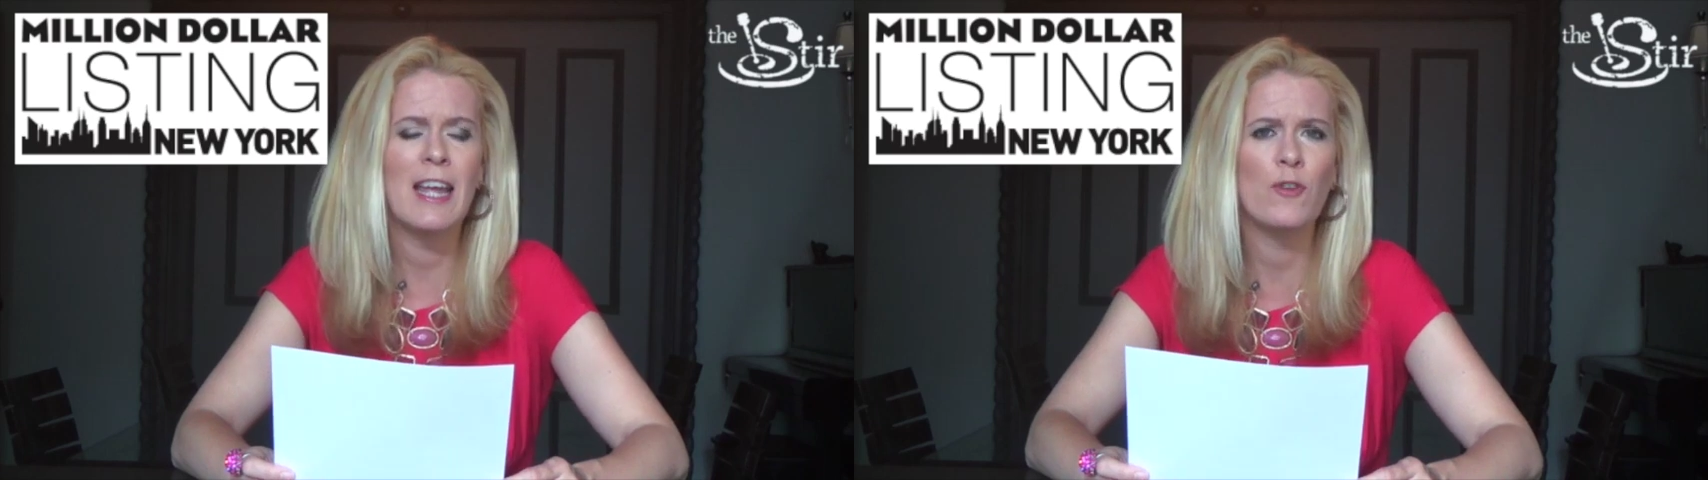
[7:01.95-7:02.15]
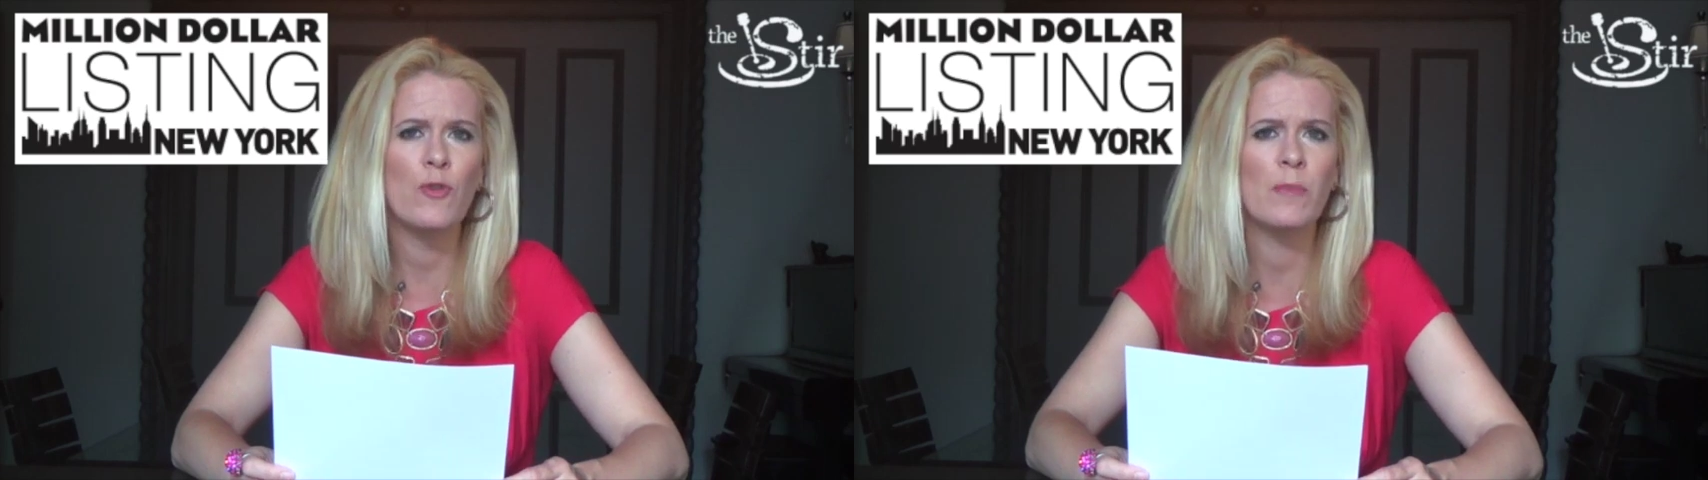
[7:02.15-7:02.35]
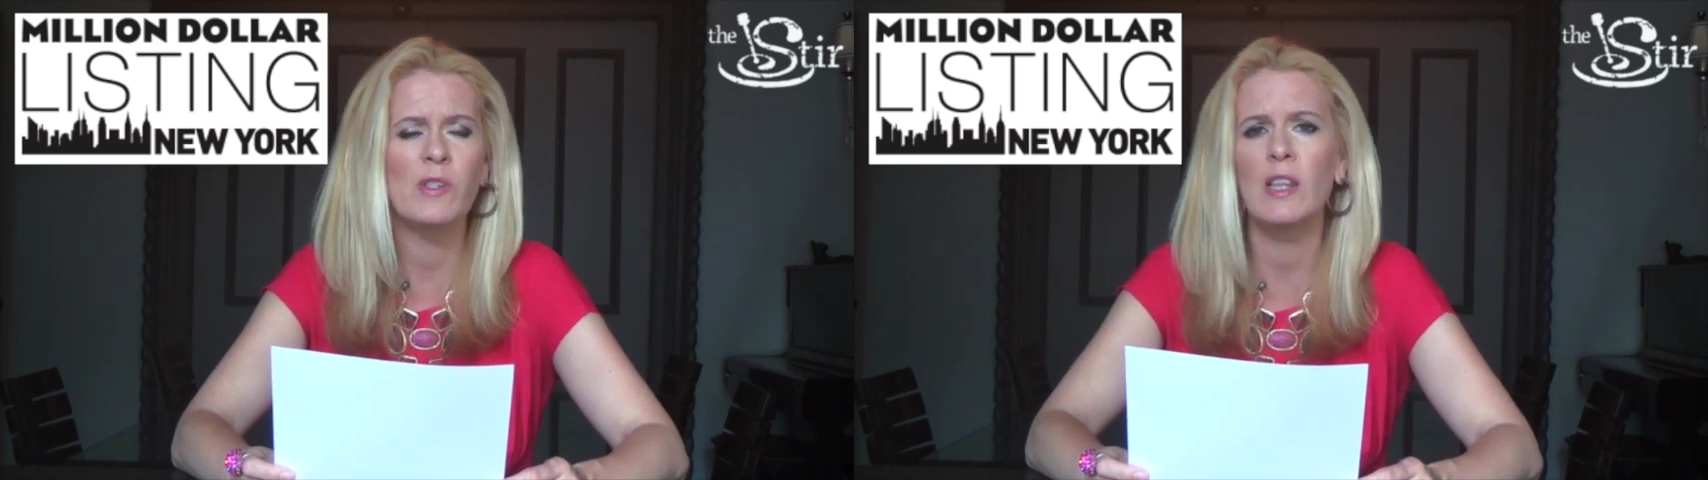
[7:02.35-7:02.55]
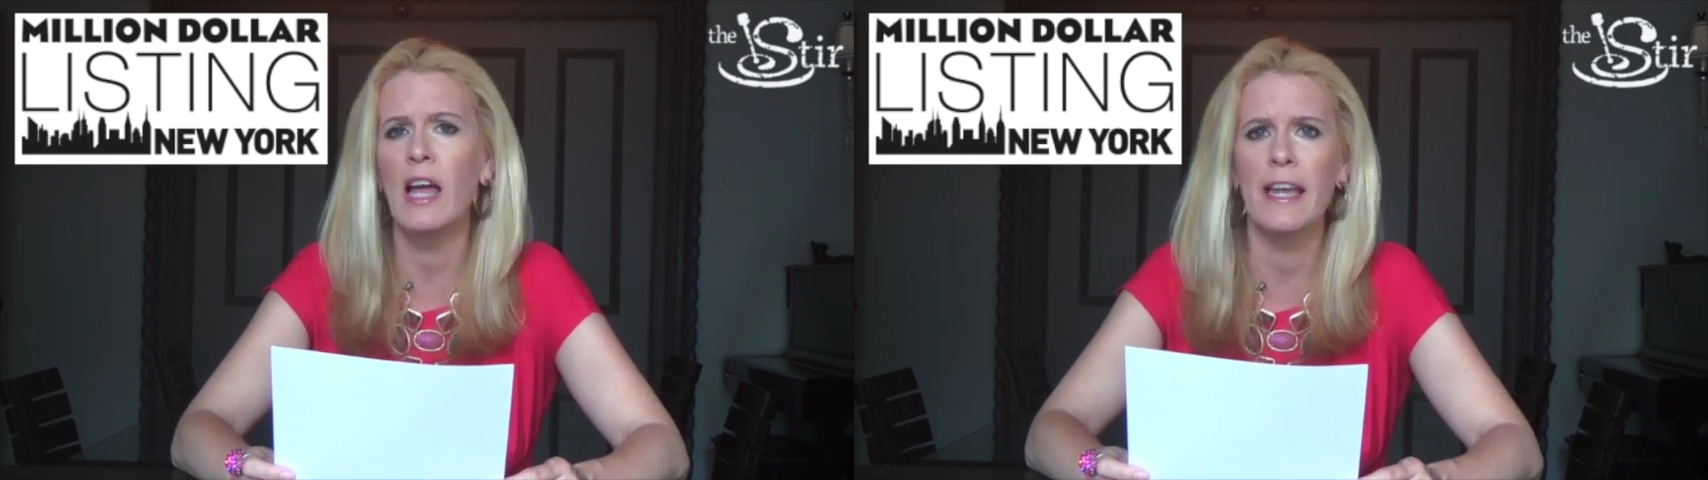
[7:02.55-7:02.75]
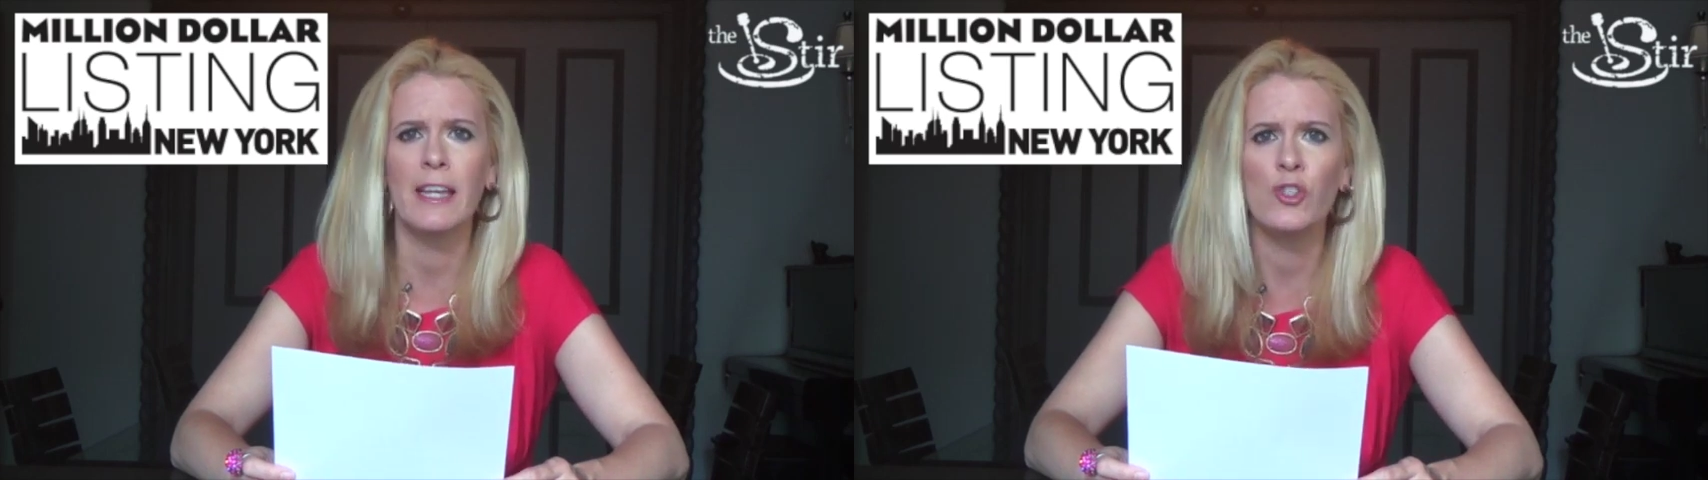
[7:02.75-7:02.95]
tantrums,
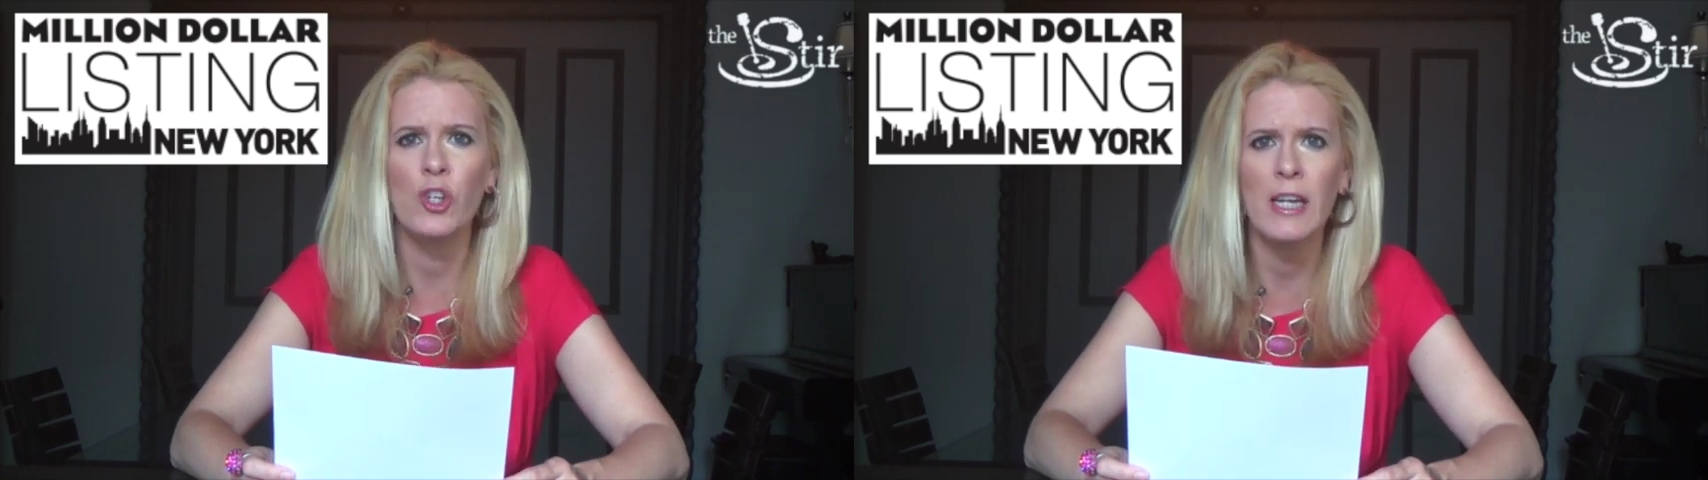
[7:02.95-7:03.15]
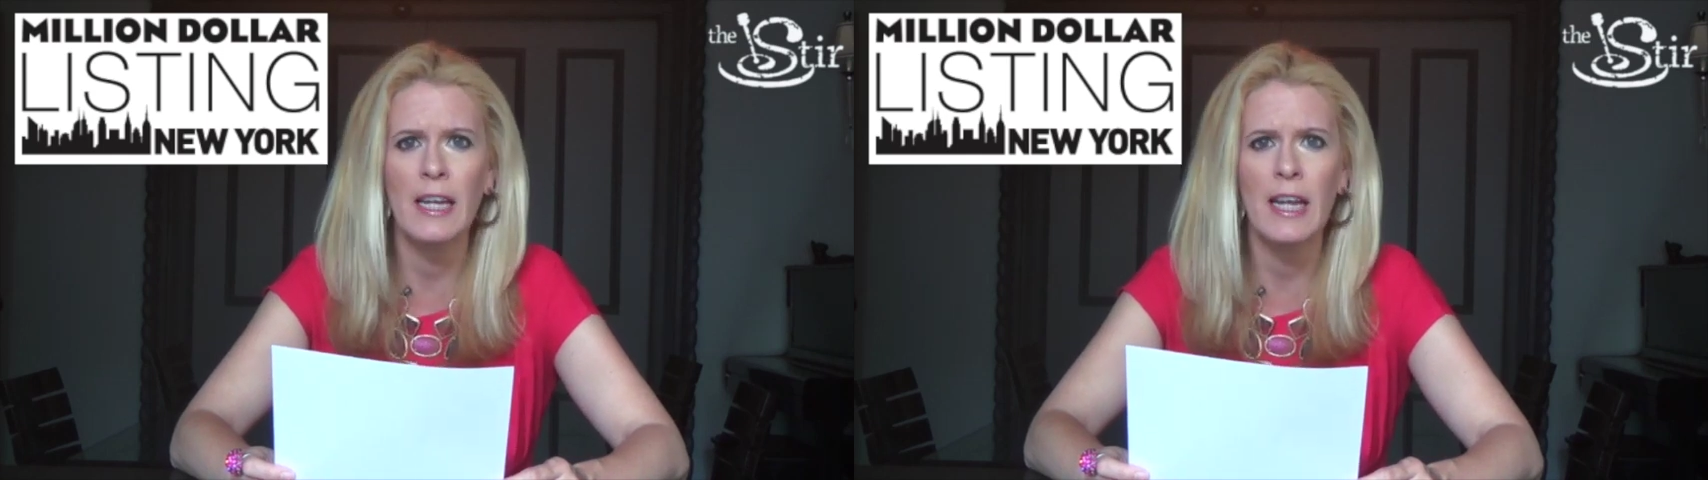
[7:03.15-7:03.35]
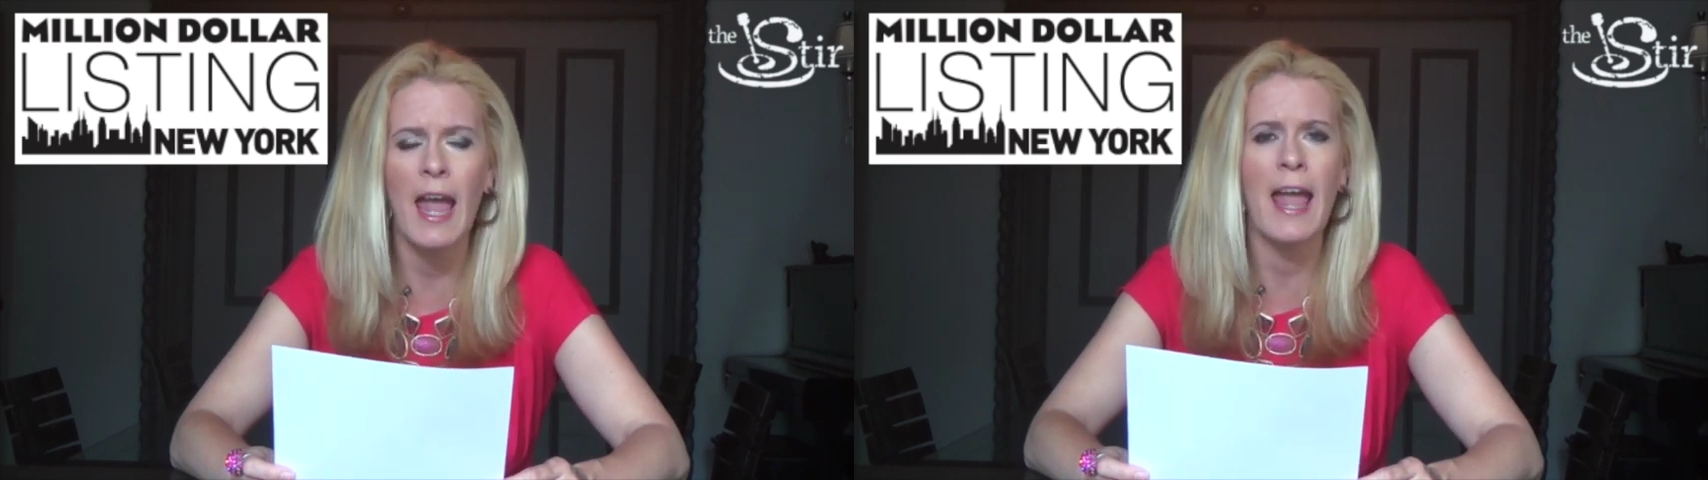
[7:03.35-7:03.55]
lying and cheating,